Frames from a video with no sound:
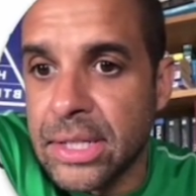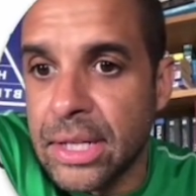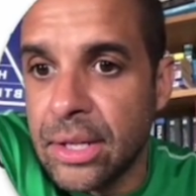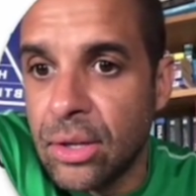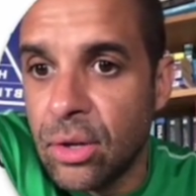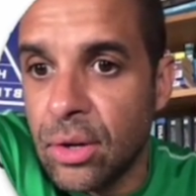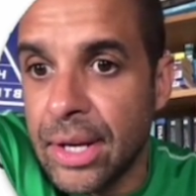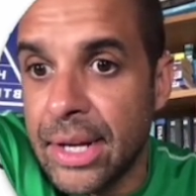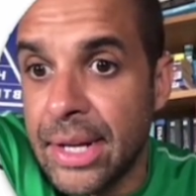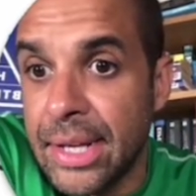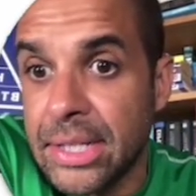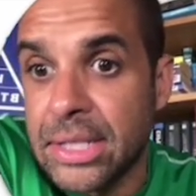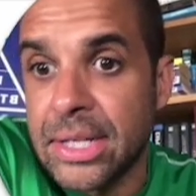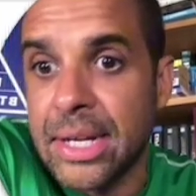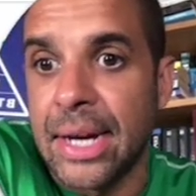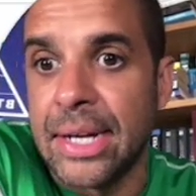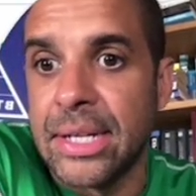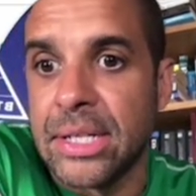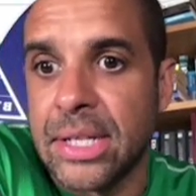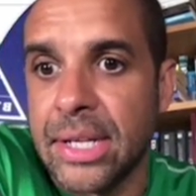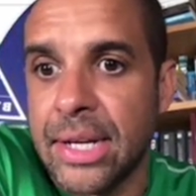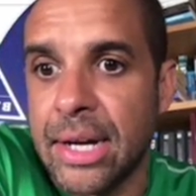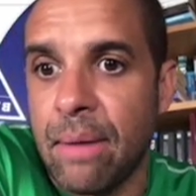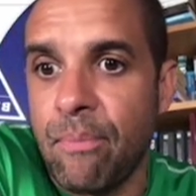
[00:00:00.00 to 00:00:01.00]
And look, in this
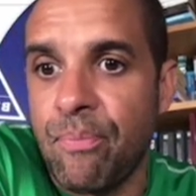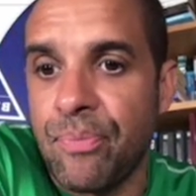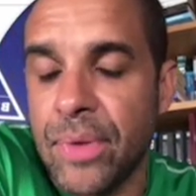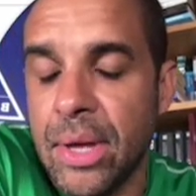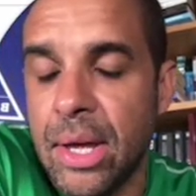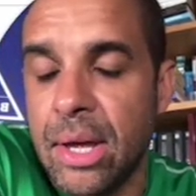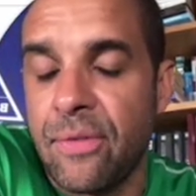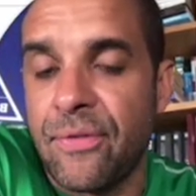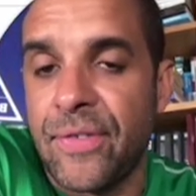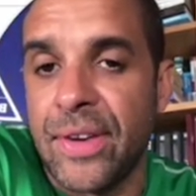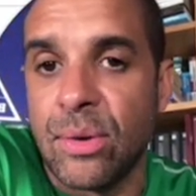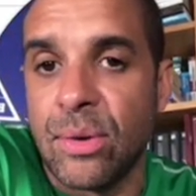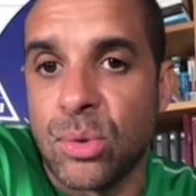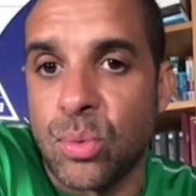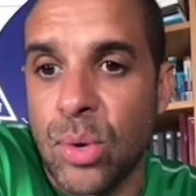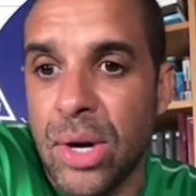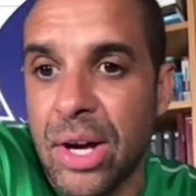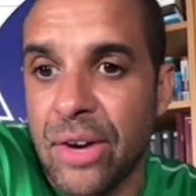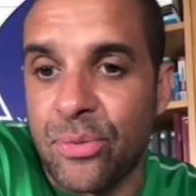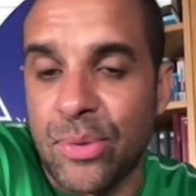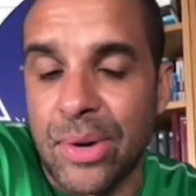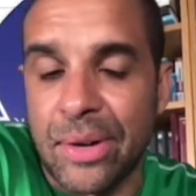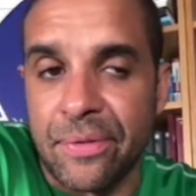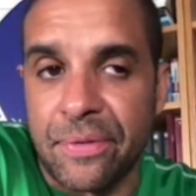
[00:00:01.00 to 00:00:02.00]
case here, if it was
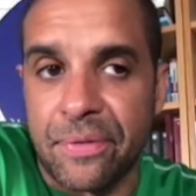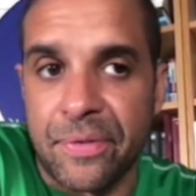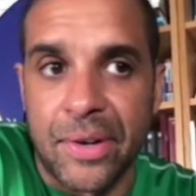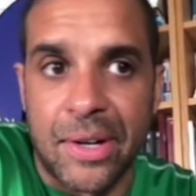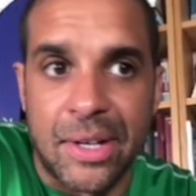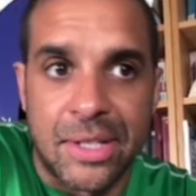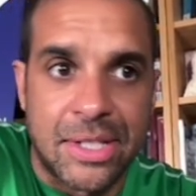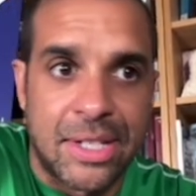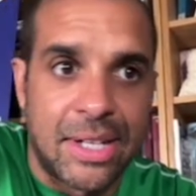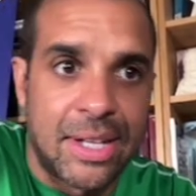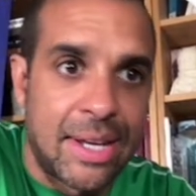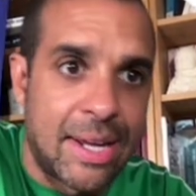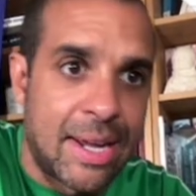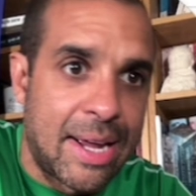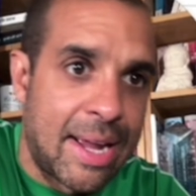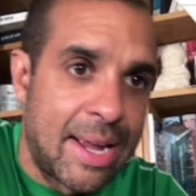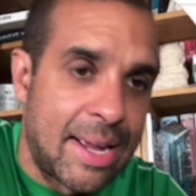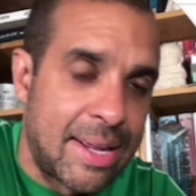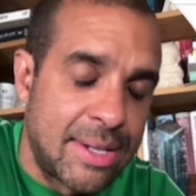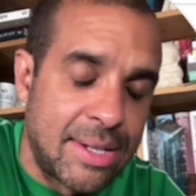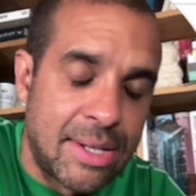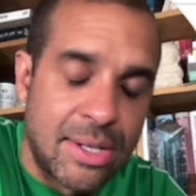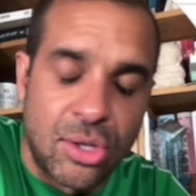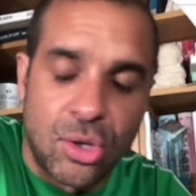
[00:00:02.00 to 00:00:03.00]
worth 130
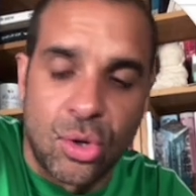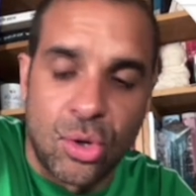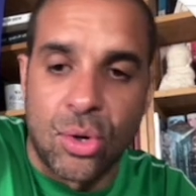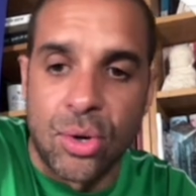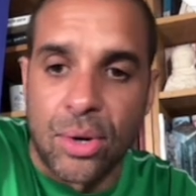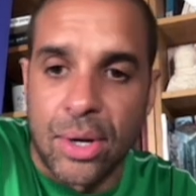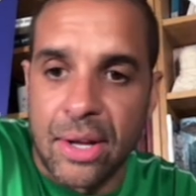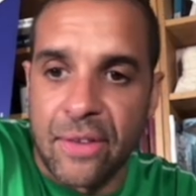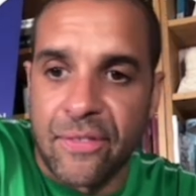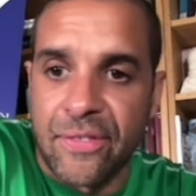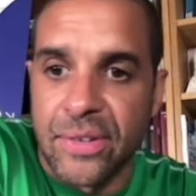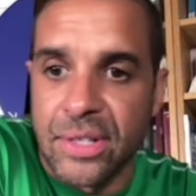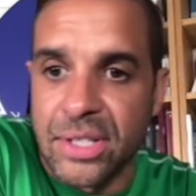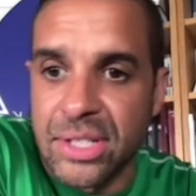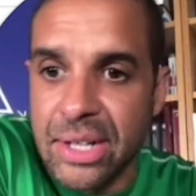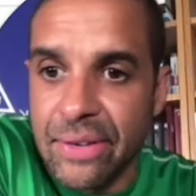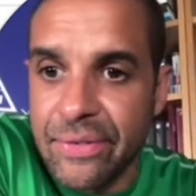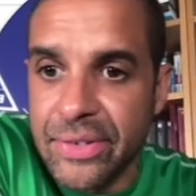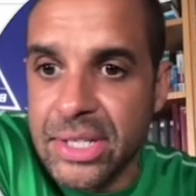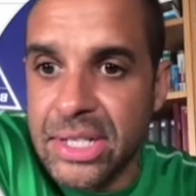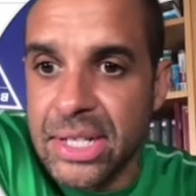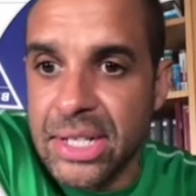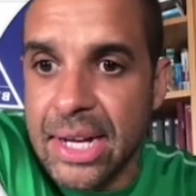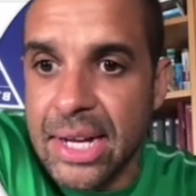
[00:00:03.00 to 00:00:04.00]
and you got it for
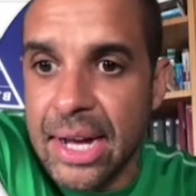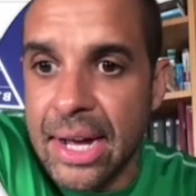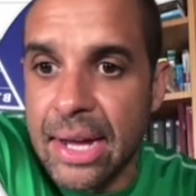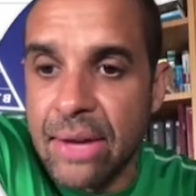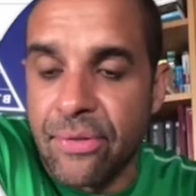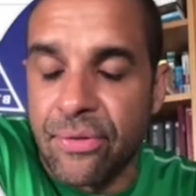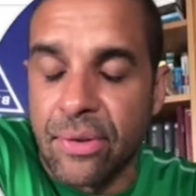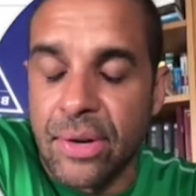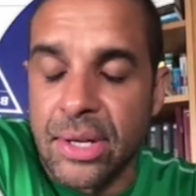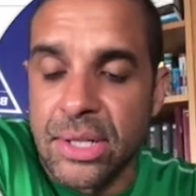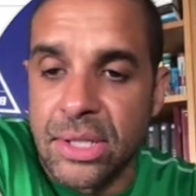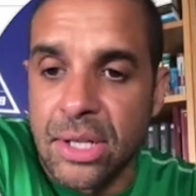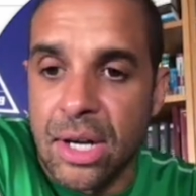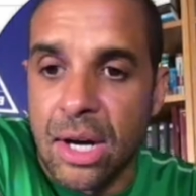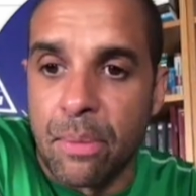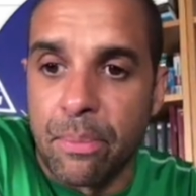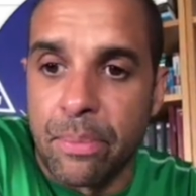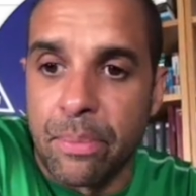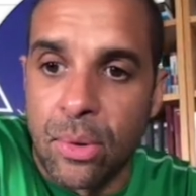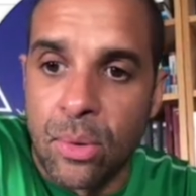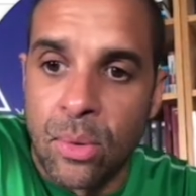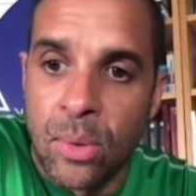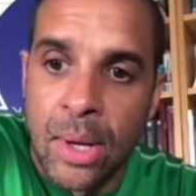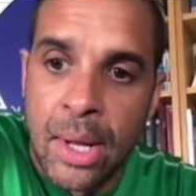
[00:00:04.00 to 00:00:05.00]
70k, for
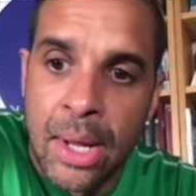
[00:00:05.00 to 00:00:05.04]
example,